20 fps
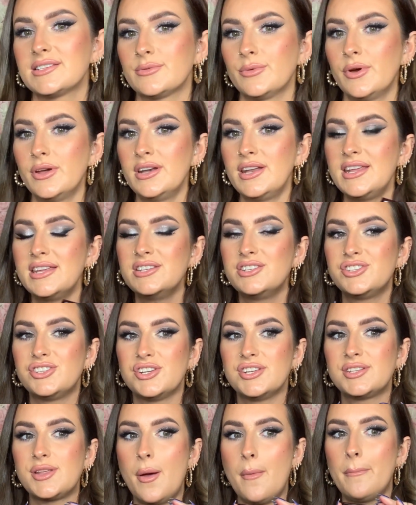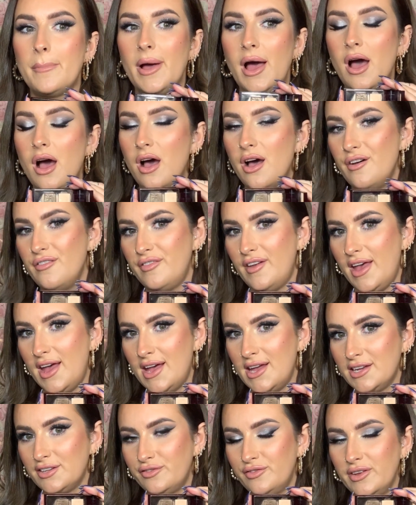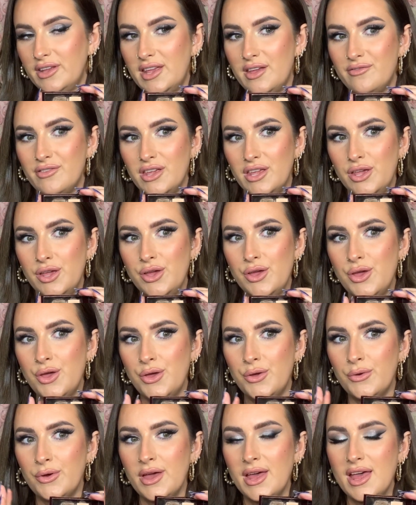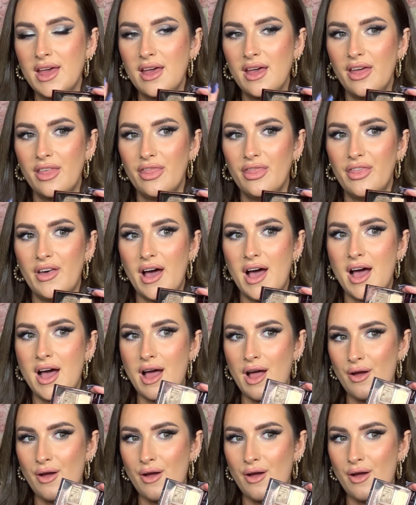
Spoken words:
one is just perfect for giving you that